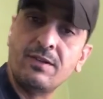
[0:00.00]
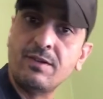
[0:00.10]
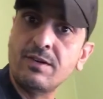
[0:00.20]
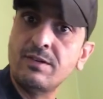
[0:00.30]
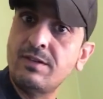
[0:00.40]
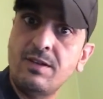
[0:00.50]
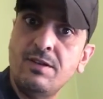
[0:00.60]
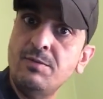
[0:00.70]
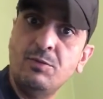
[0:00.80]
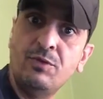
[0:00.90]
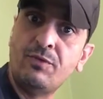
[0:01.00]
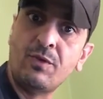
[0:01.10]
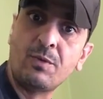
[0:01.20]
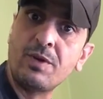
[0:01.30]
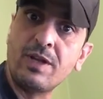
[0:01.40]
They're continuing to move
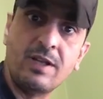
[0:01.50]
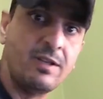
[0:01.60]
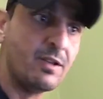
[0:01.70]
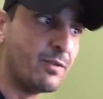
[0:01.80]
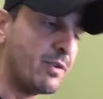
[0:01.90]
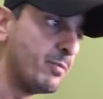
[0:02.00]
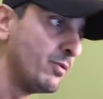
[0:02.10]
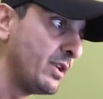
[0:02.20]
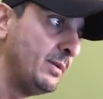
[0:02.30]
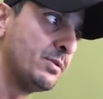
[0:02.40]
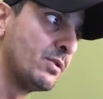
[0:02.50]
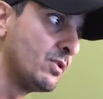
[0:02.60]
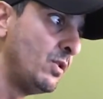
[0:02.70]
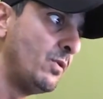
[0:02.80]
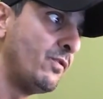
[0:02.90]
forward, and the Ripple keeps on
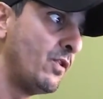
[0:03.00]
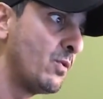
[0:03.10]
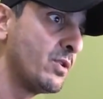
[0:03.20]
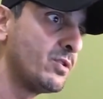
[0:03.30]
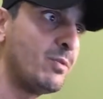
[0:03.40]
going forward.